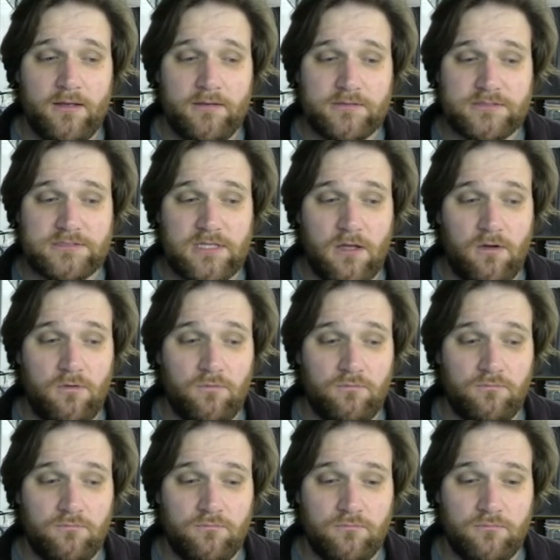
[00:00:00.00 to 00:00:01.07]
So
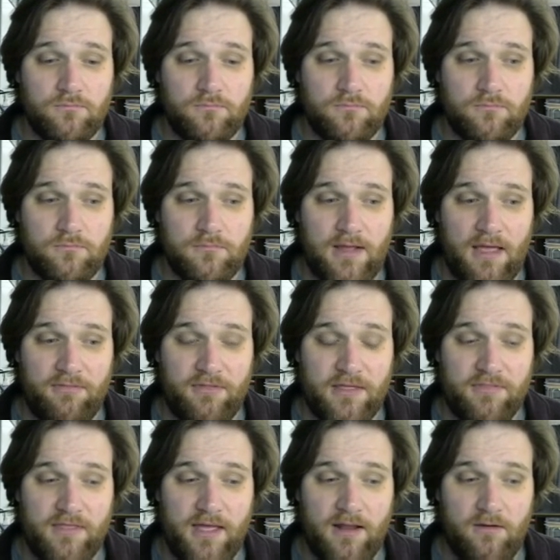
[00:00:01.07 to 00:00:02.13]
I
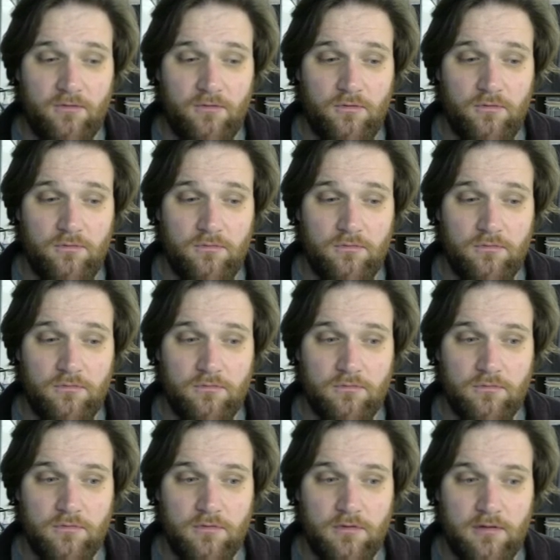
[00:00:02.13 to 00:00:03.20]
think that'll
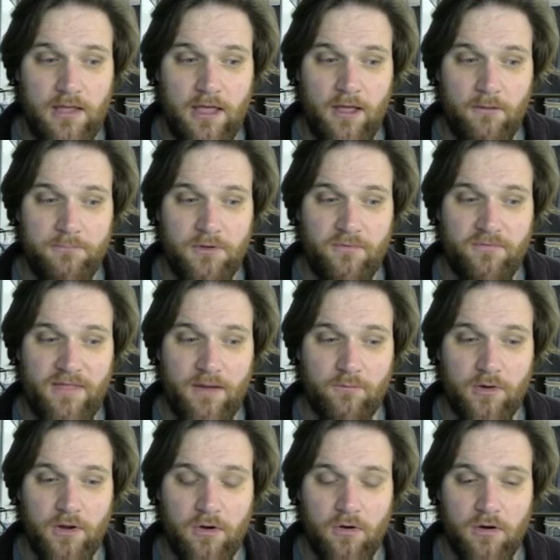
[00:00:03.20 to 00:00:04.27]
help you in that
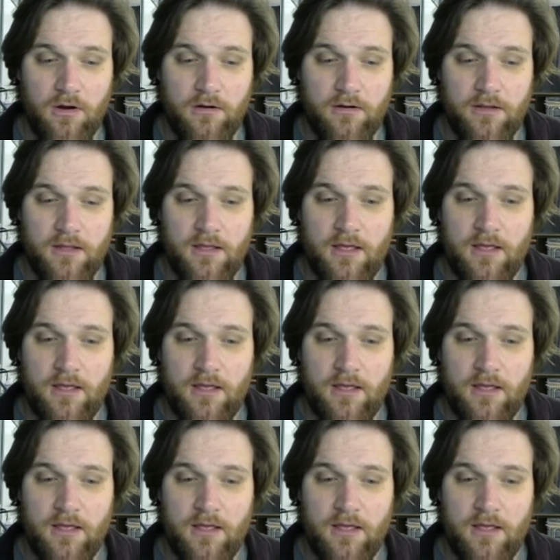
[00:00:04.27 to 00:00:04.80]
regard.